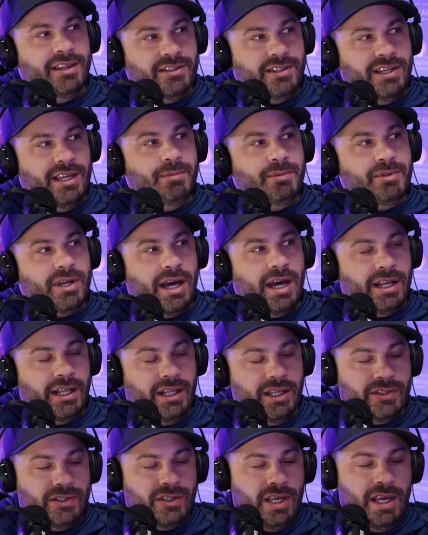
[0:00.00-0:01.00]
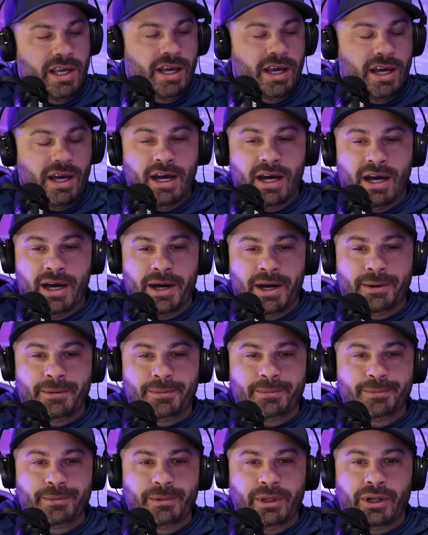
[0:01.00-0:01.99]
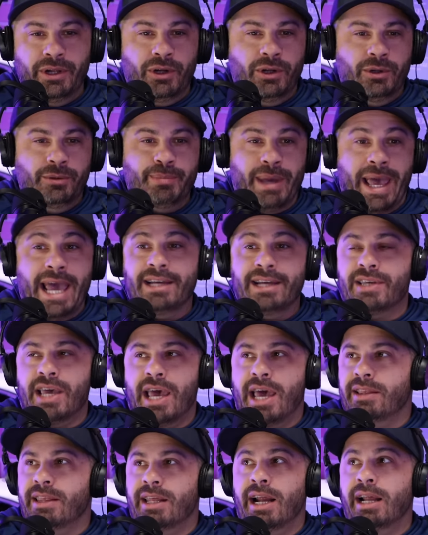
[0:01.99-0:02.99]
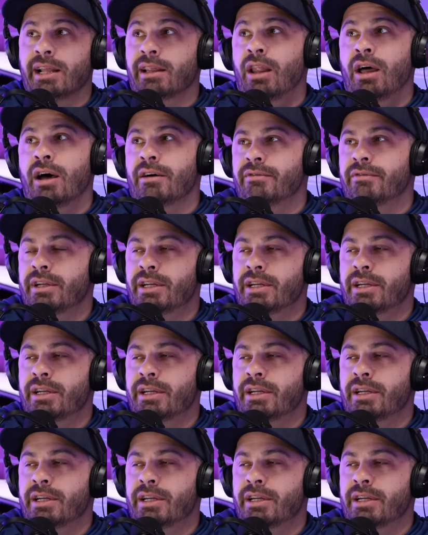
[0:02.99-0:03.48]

Team Titleist uh, little bag tag that I love.